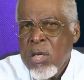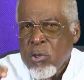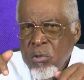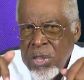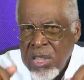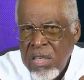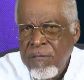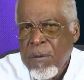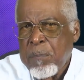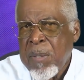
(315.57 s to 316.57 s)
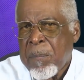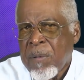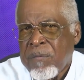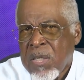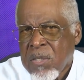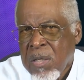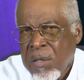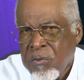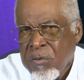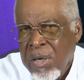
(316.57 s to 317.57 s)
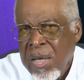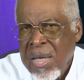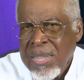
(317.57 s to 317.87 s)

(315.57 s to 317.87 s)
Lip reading: to deceive the people of this country